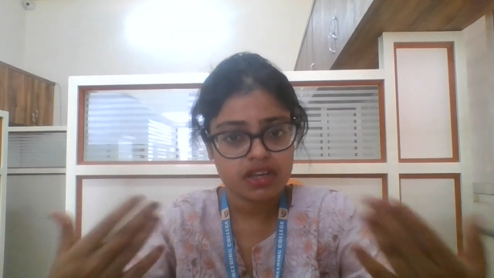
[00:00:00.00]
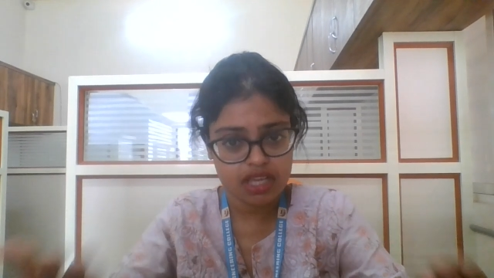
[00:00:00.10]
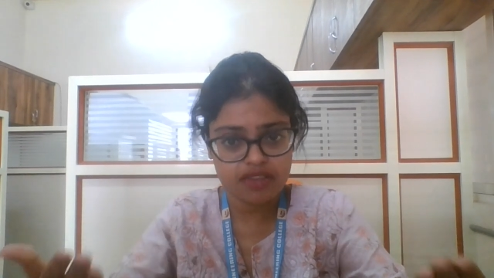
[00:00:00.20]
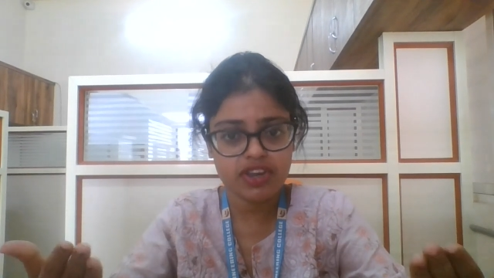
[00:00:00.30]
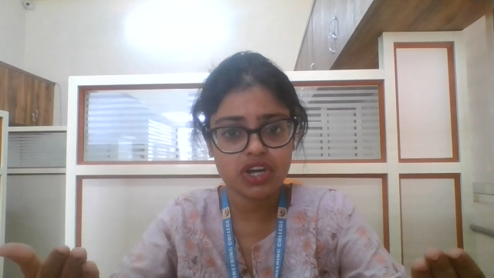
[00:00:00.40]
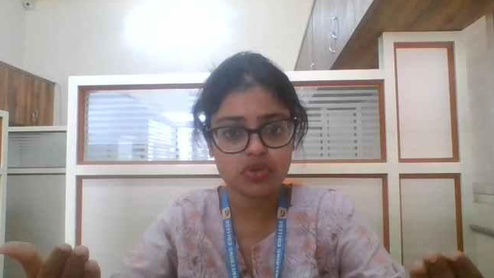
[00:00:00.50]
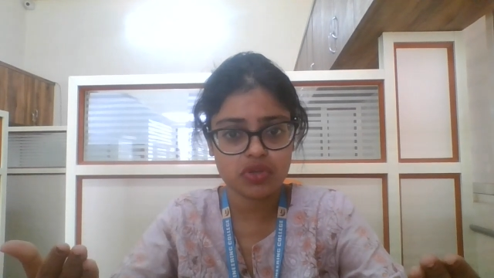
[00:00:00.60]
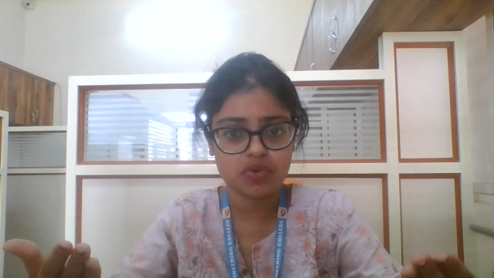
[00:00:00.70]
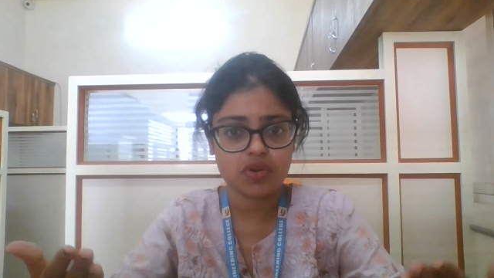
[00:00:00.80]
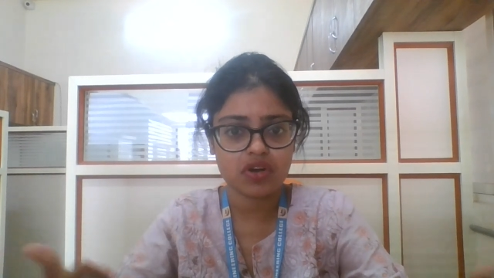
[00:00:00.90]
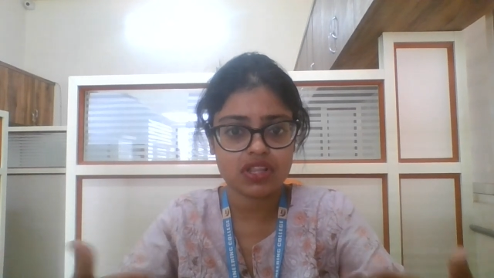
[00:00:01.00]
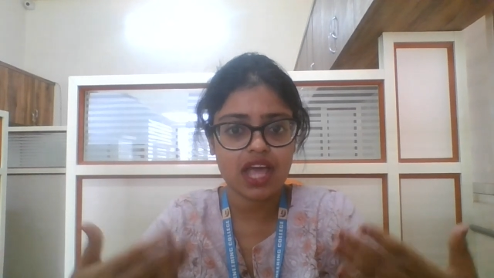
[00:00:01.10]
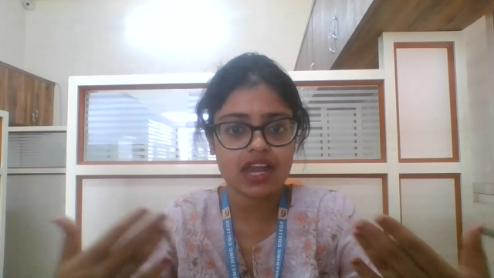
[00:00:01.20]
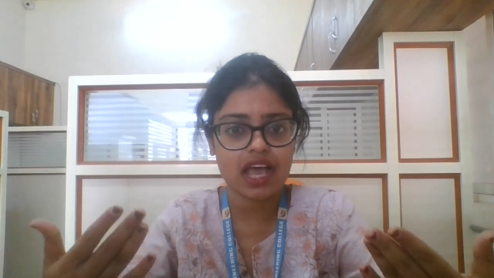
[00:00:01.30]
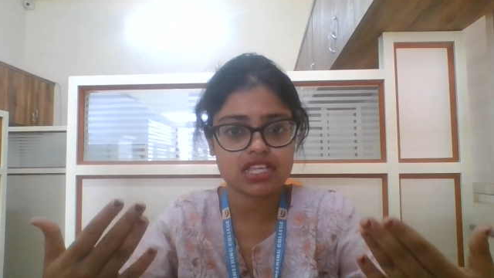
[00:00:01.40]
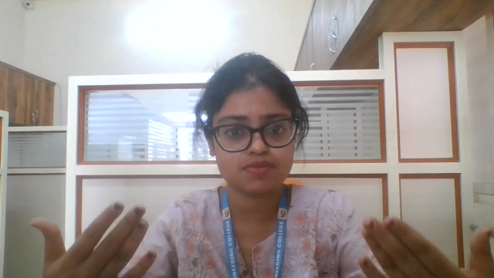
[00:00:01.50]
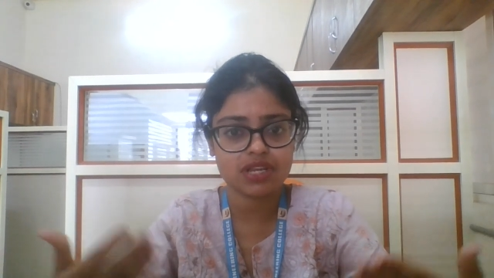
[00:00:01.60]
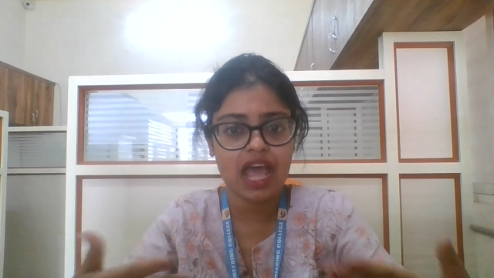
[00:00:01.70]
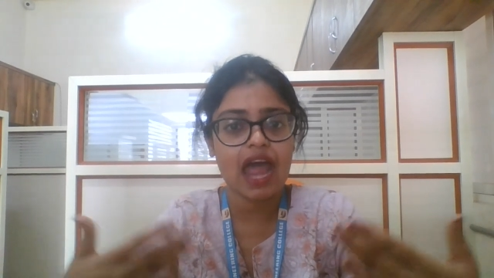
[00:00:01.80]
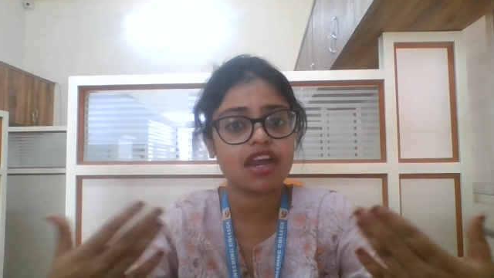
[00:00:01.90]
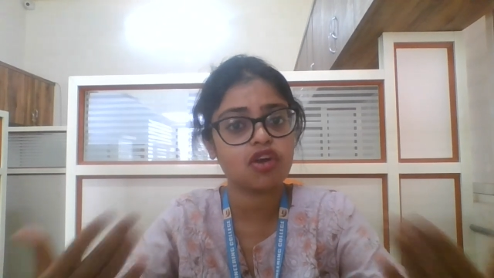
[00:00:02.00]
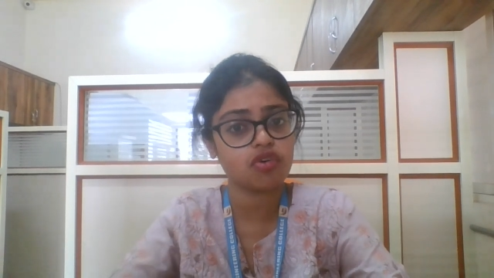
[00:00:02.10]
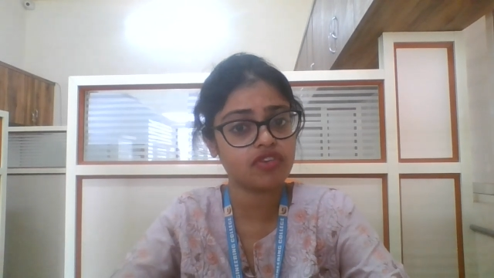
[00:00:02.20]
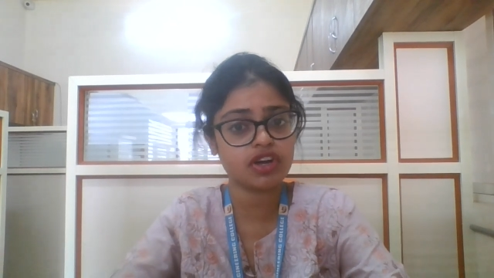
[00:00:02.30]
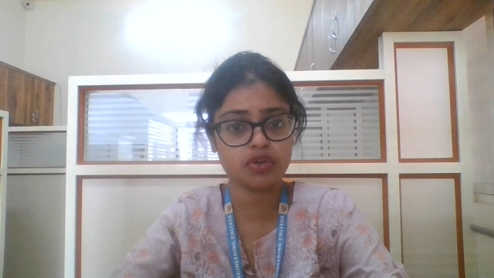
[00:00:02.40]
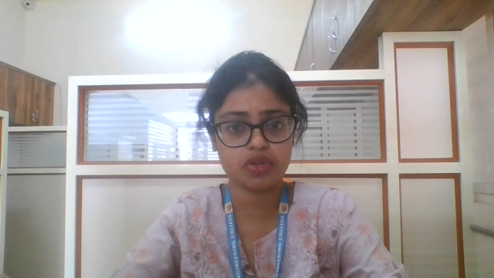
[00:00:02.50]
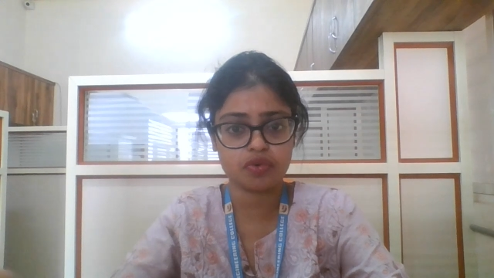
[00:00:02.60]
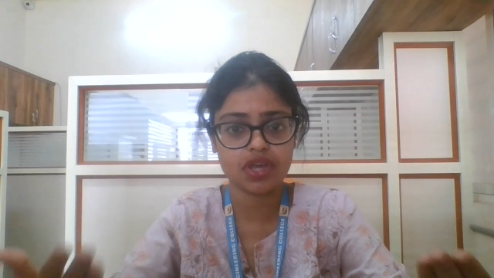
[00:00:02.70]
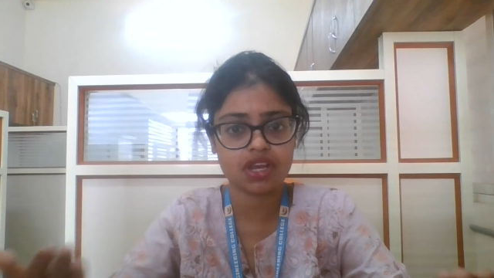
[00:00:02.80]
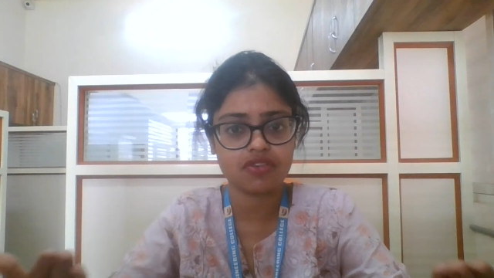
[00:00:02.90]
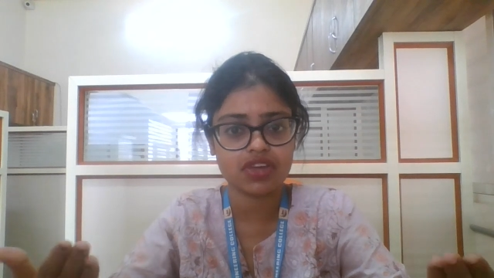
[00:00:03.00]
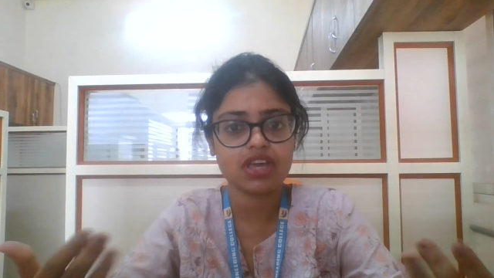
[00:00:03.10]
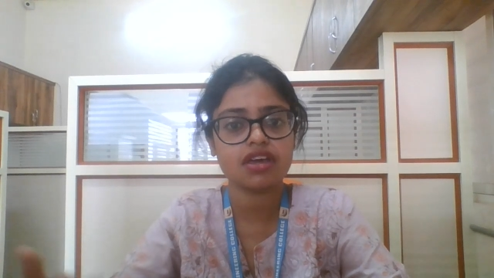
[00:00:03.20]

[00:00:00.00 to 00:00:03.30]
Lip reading: given to you or that has been handed over to you in a way,